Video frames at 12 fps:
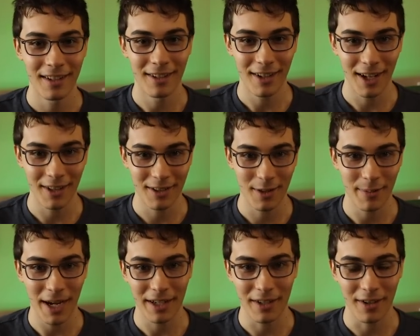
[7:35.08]
Okay, let's go
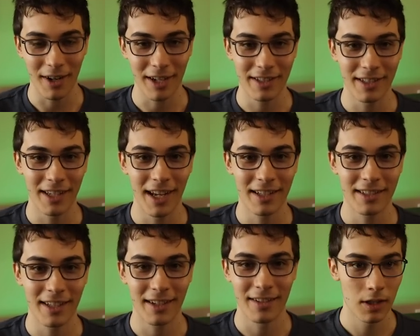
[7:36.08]
back to correct syntax
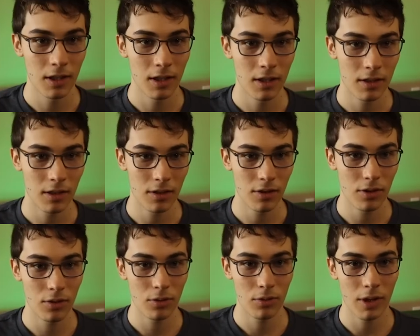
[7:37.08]
now. To
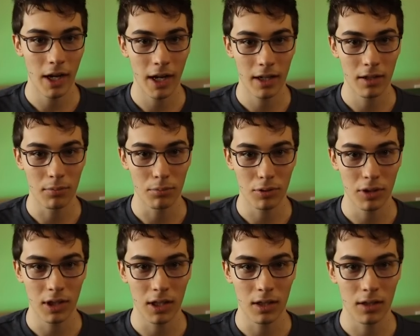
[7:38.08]
do dot
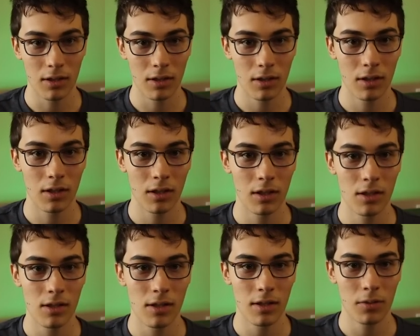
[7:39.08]
complete
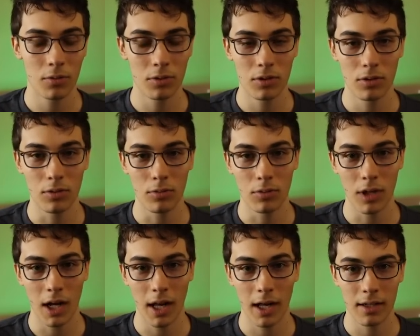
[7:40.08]
is equal to
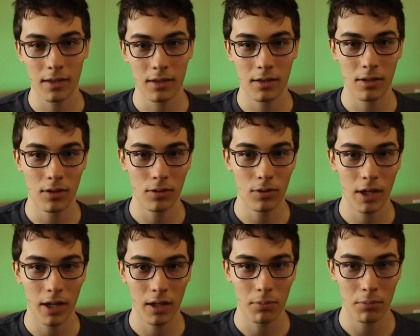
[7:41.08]
not to do
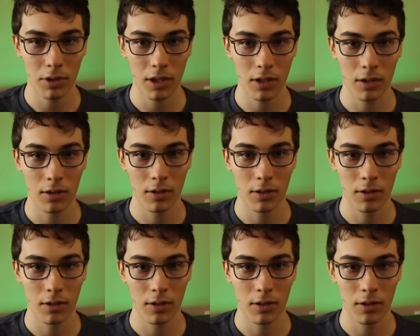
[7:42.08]
dot complete.